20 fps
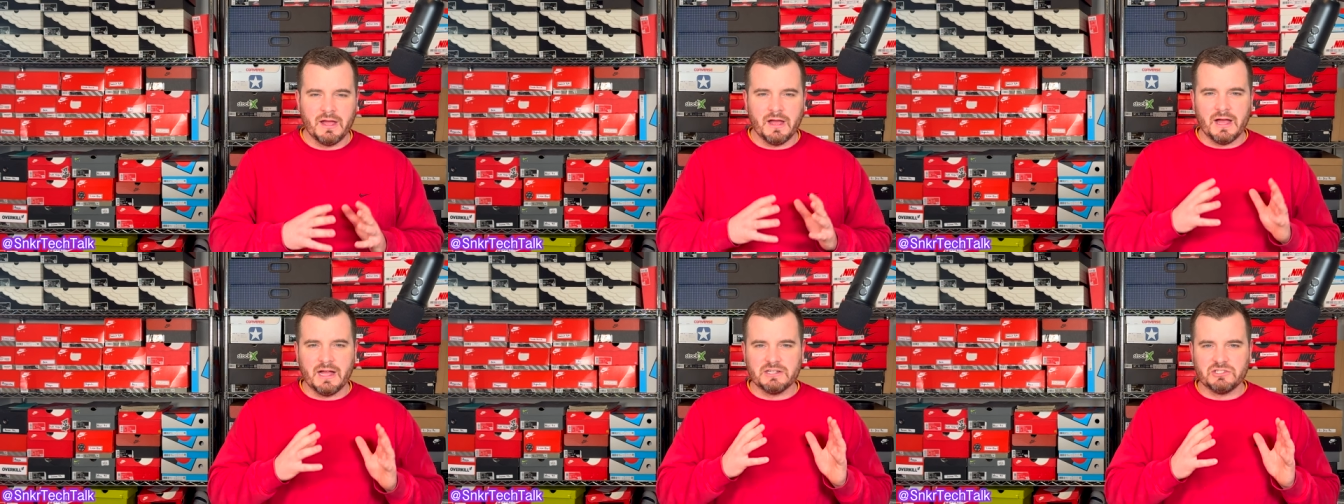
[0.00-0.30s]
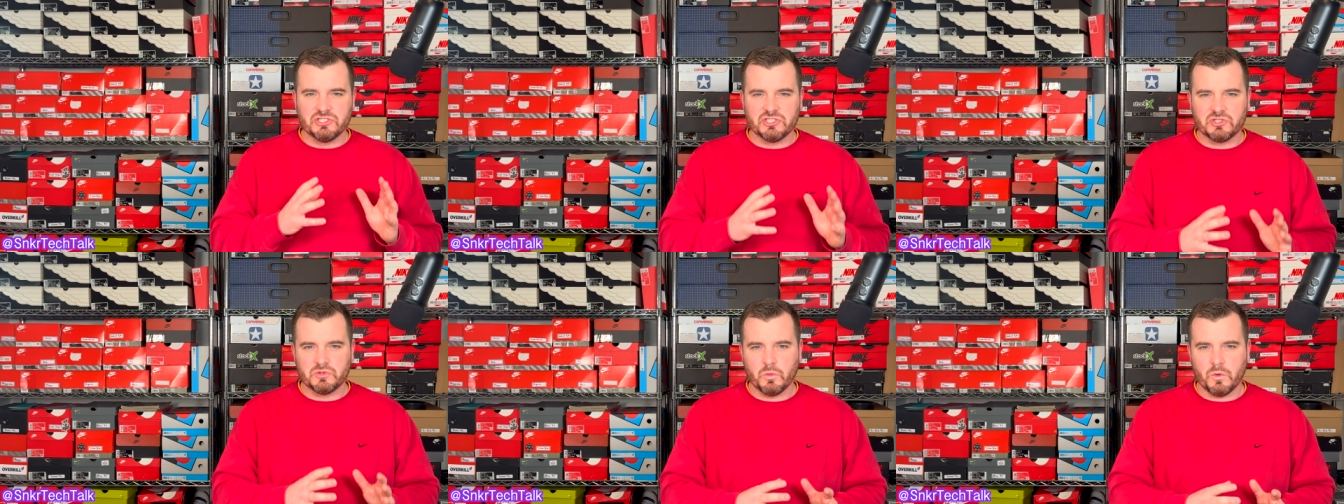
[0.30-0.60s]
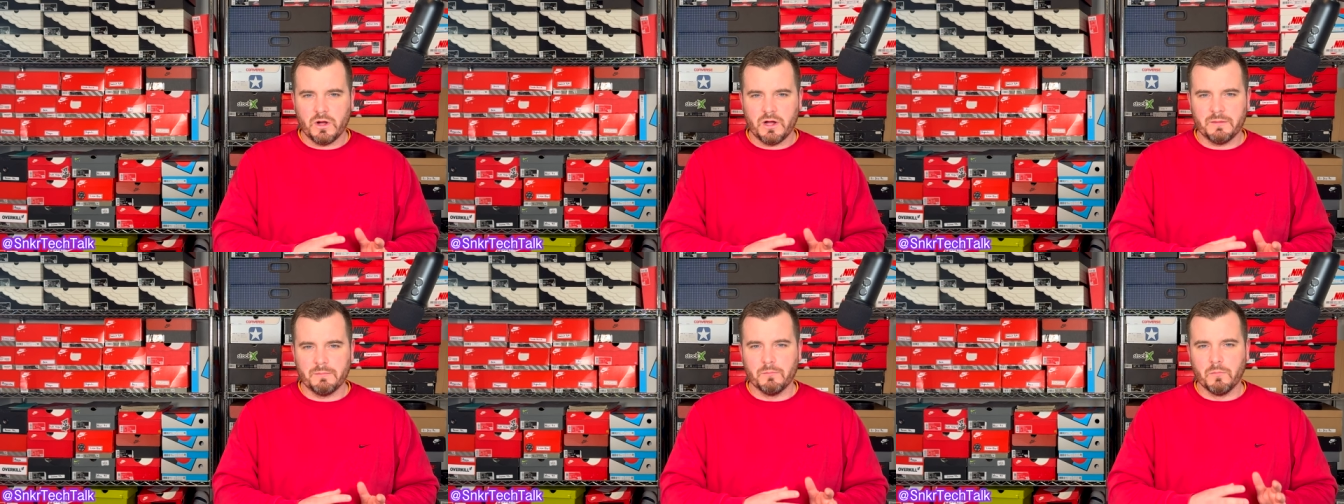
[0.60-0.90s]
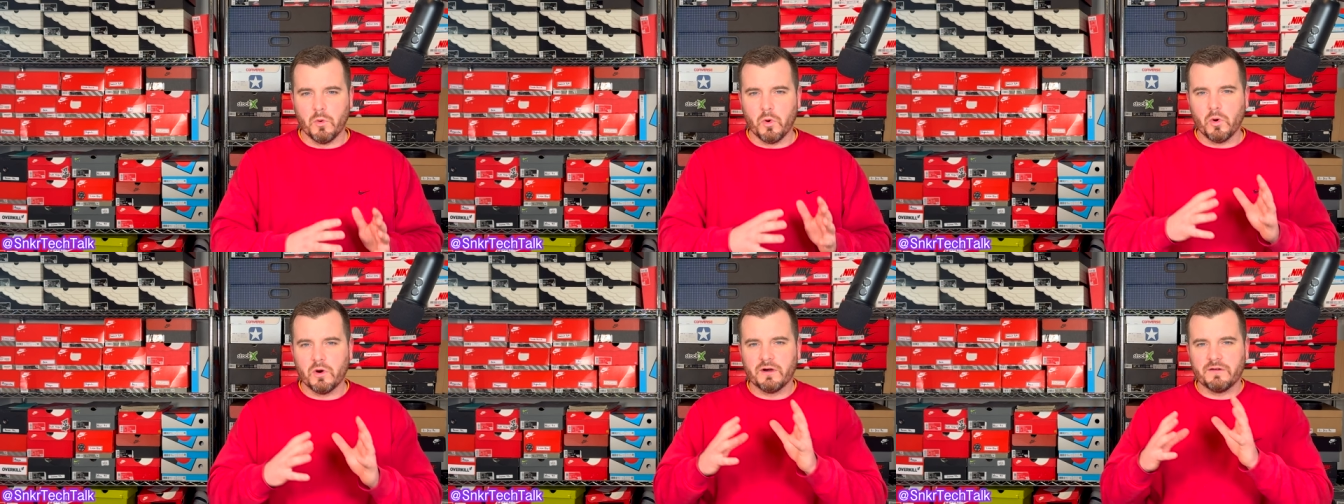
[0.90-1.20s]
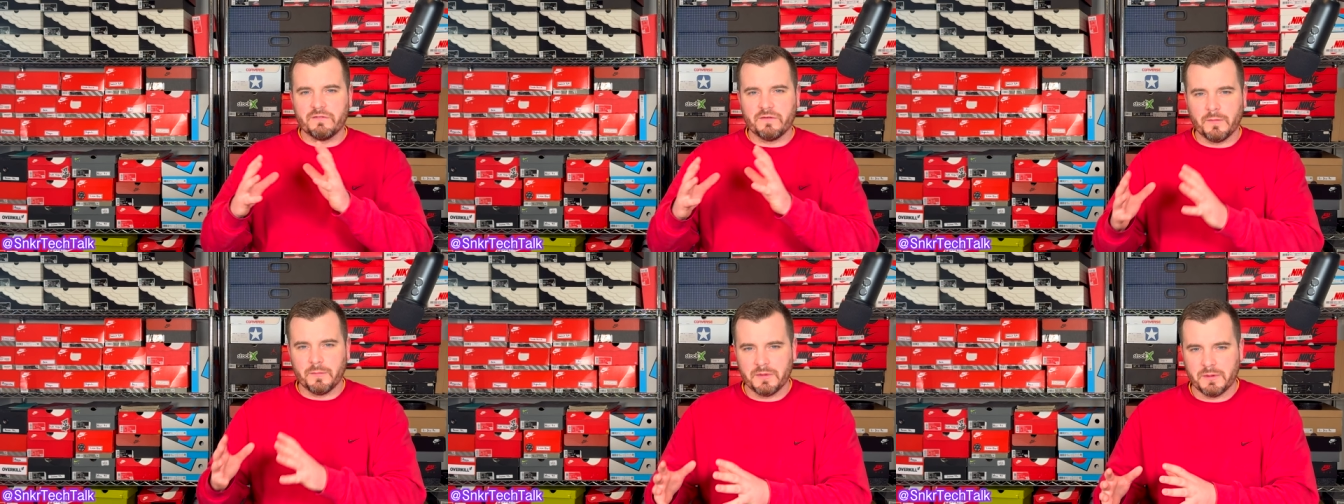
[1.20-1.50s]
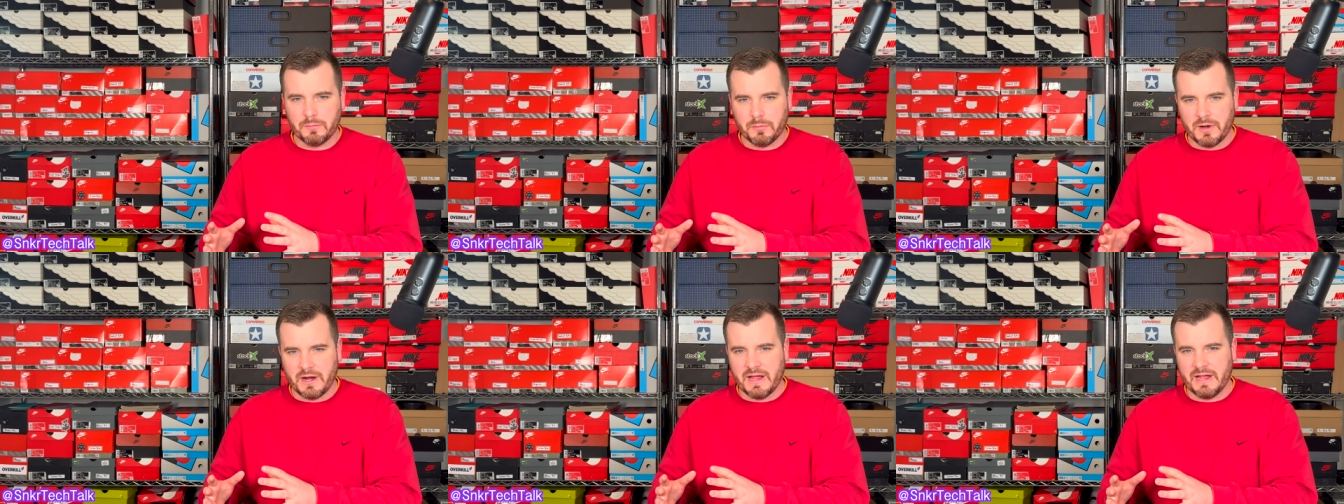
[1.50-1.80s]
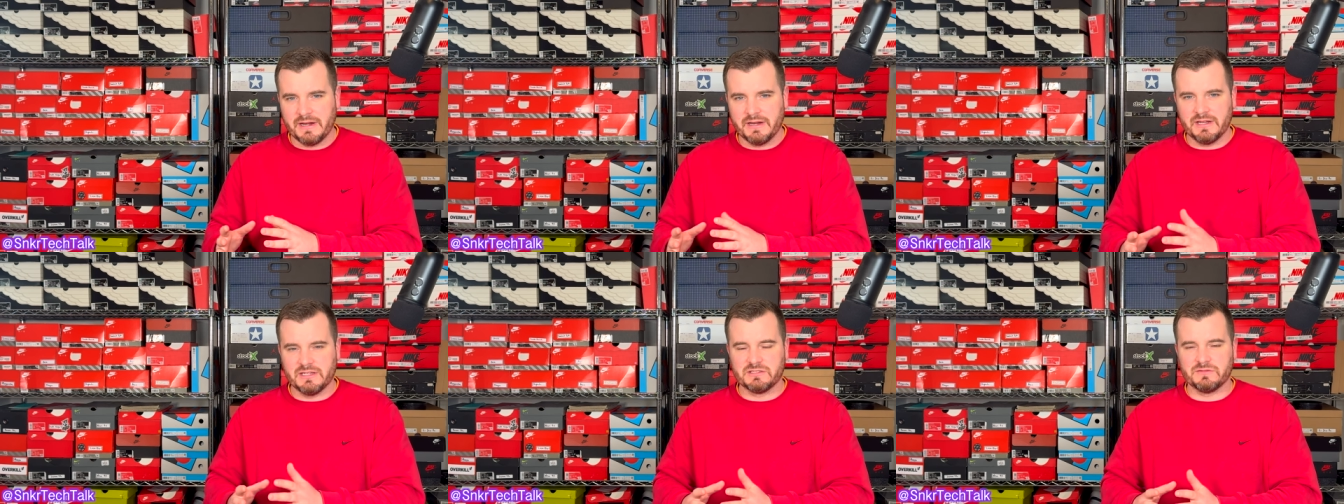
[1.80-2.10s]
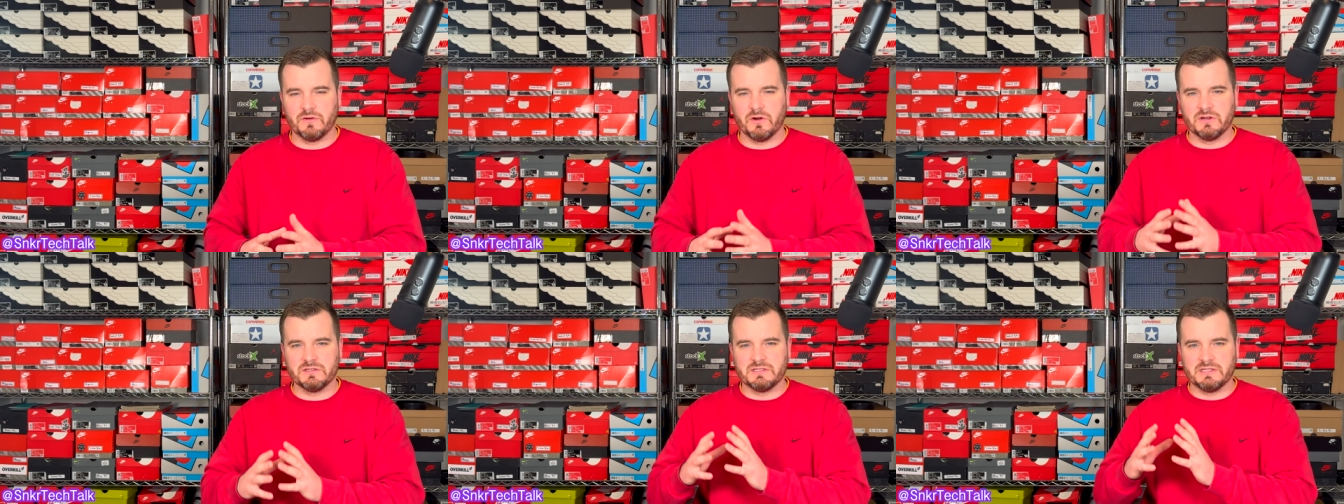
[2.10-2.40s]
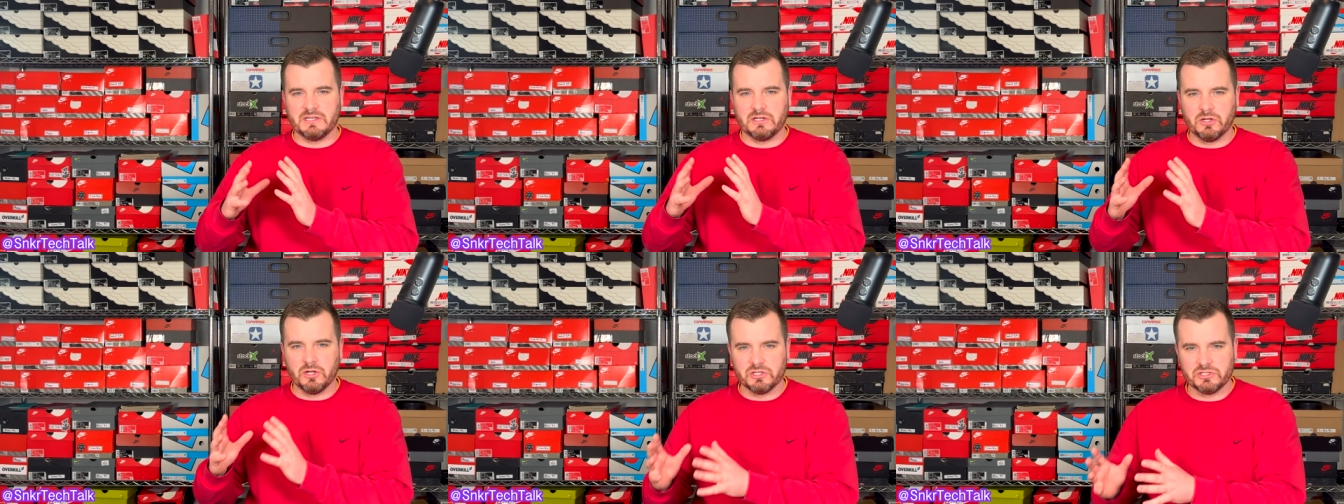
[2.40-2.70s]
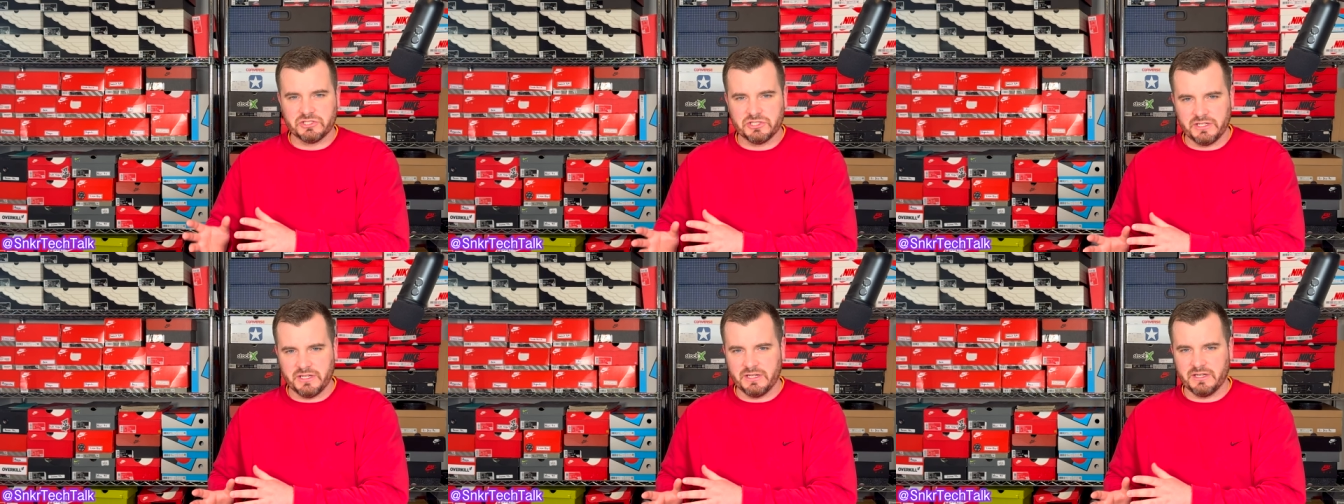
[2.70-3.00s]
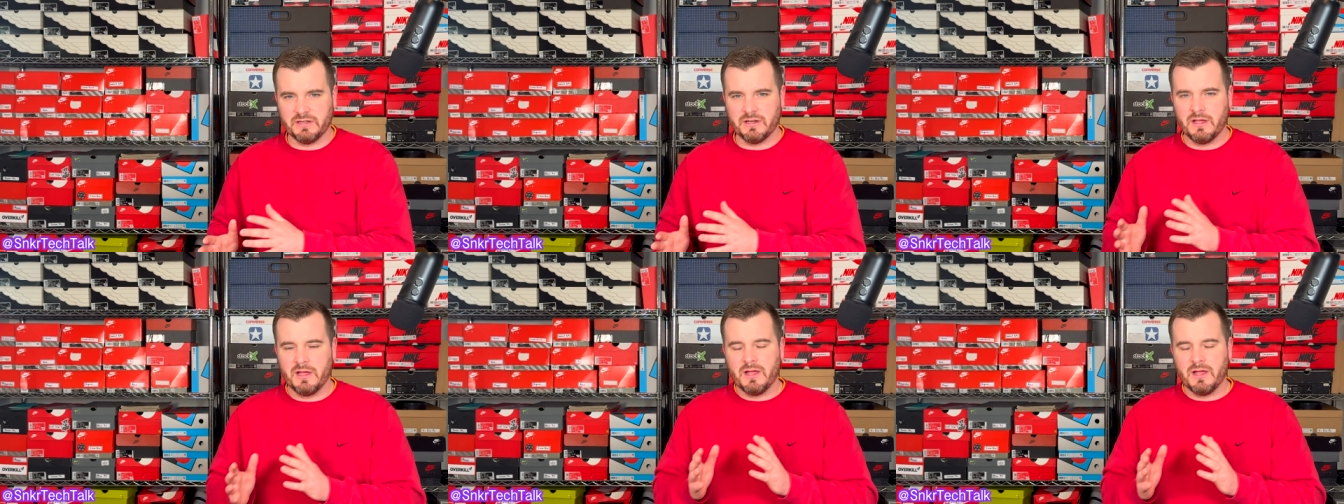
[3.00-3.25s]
I just want more from the brand as far as the cushioning,